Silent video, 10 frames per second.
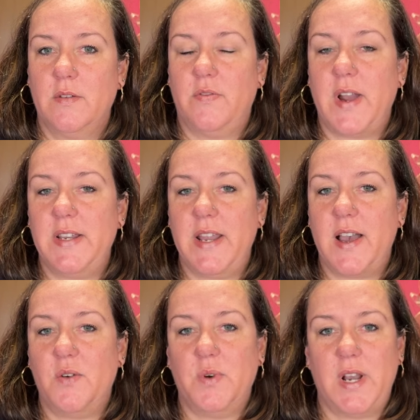Find
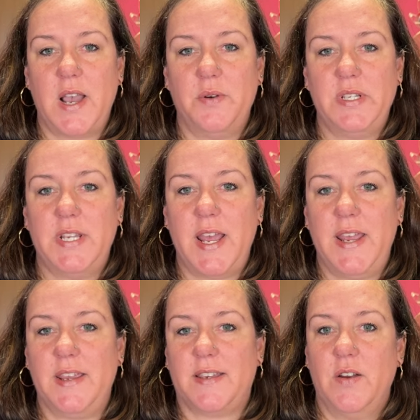out what I would
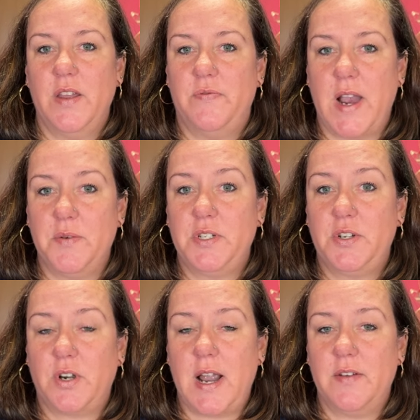take if I was
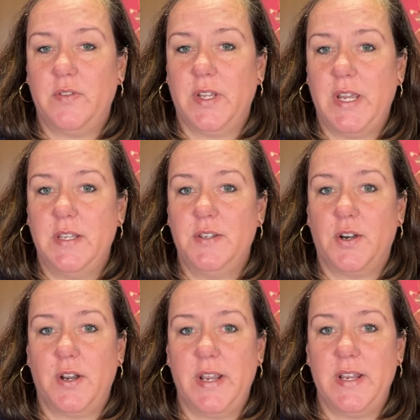traveling
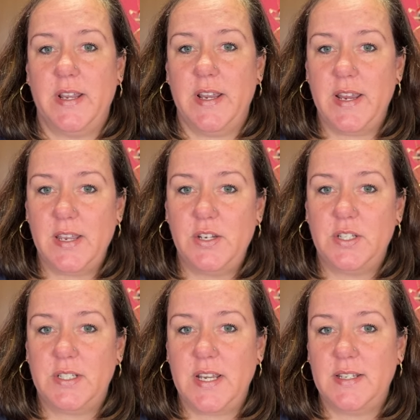during each
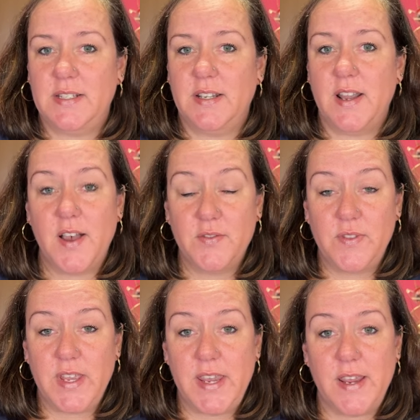season of
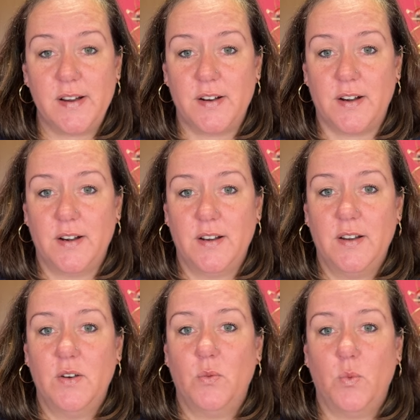the year.
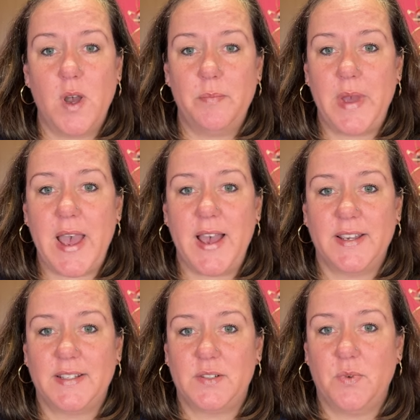What
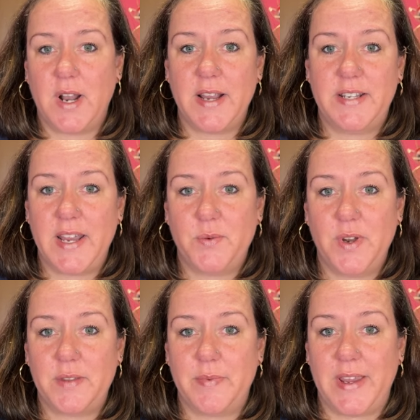bags would I take
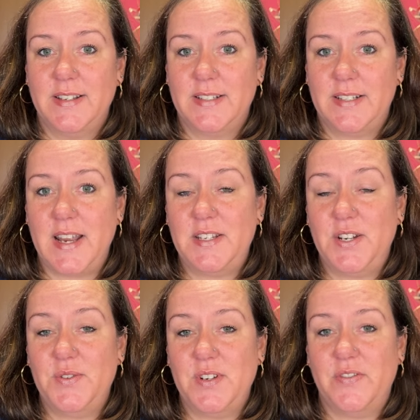with me? Stay
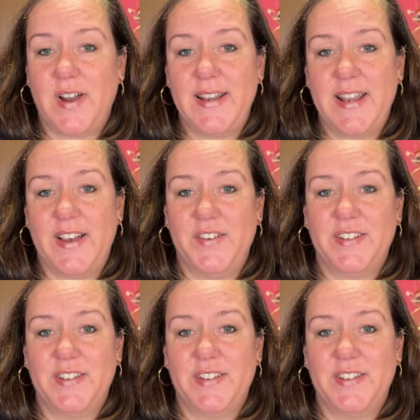tuned to find out.